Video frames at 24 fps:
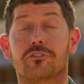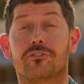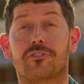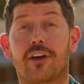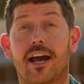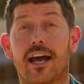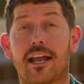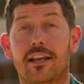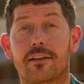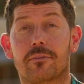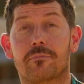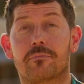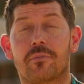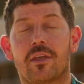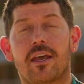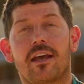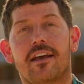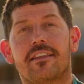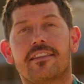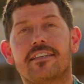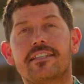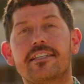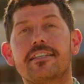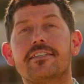fat.
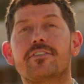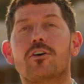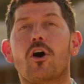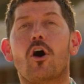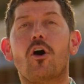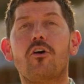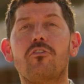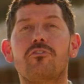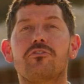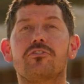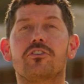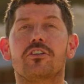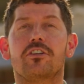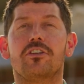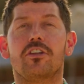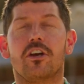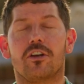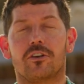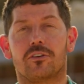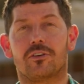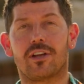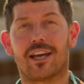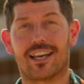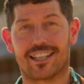This is often
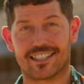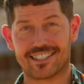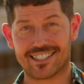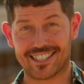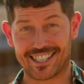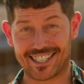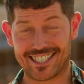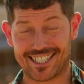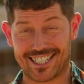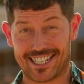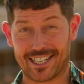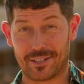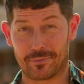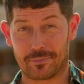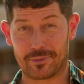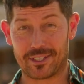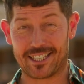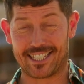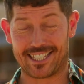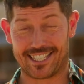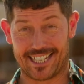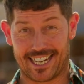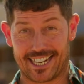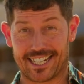known as the deep,
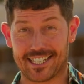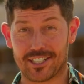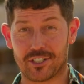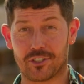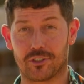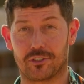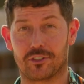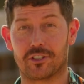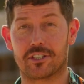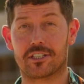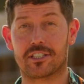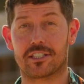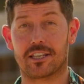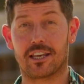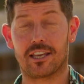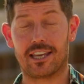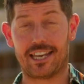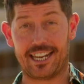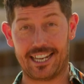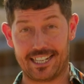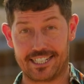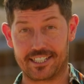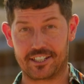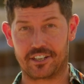dangerous,
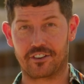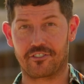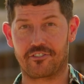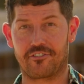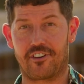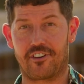hidden